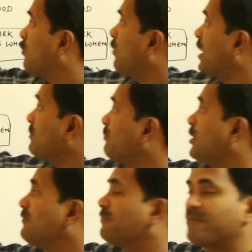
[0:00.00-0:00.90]

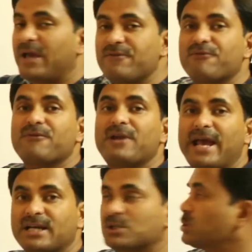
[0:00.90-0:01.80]
1.5
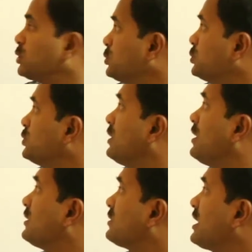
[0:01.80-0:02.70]
lakh to
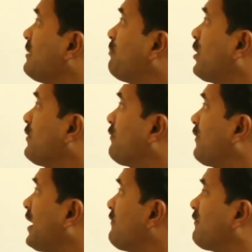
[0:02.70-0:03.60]

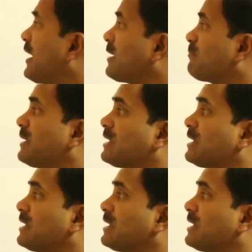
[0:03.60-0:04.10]
3.5 lakh